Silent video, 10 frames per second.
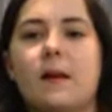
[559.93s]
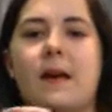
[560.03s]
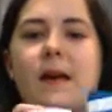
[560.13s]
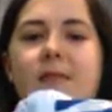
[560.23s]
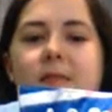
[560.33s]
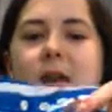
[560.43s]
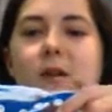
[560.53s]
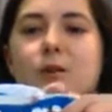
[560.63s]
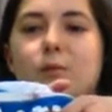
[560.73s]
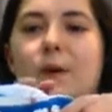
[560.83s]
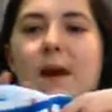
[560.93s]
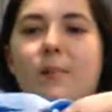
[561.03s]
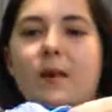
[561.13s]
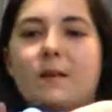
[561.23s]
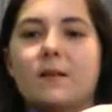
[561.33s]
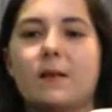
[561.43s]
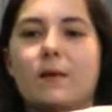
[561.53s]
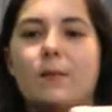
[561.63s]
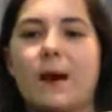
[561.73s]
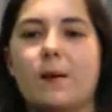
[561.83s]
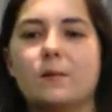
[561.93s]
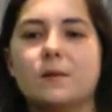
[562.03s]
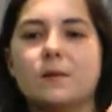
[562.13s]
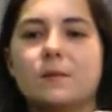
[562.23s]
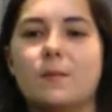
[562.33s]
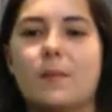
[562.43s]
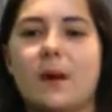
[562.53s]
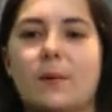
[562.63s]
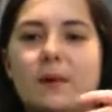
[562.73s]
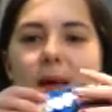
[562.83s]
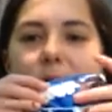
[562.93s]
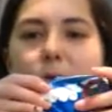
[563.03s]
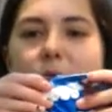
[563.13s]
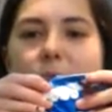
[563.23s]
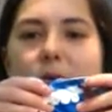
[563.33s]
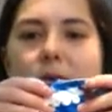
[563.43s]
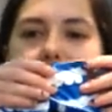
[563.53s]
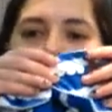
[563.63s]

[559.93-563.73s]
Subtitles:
and then you wrap it around baby like normal.